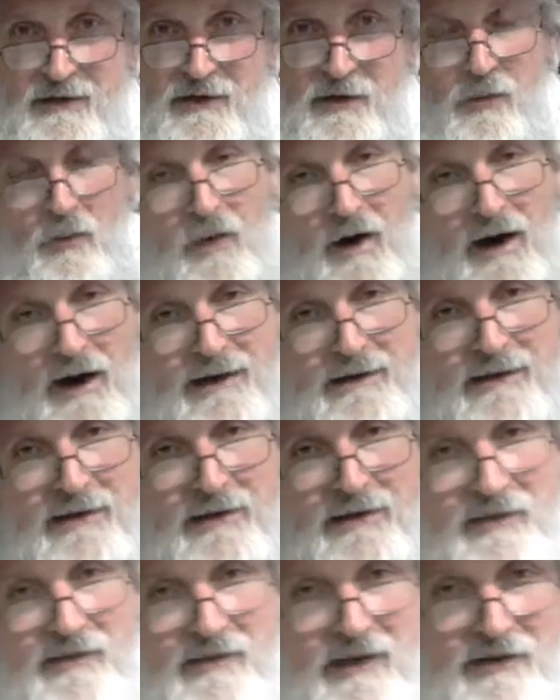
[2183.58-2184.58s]
Why
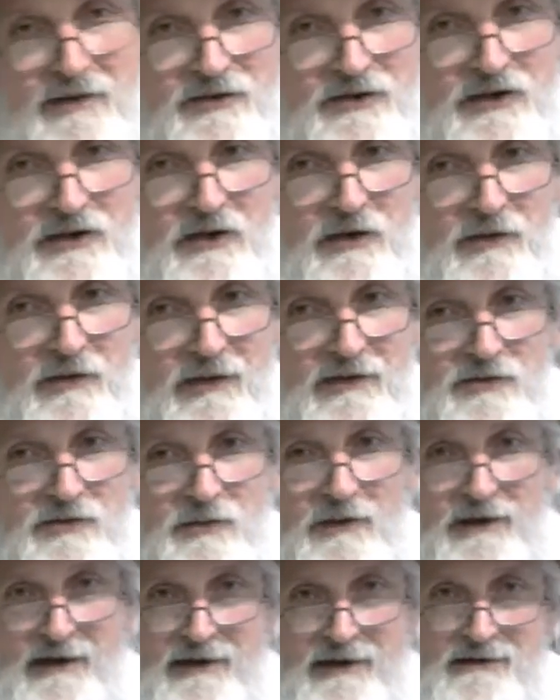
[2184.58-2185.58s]
does this do this
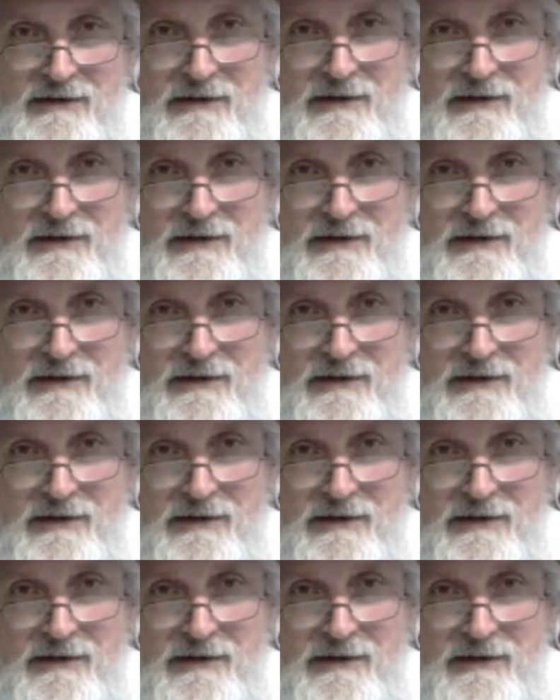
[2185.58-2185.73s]
way?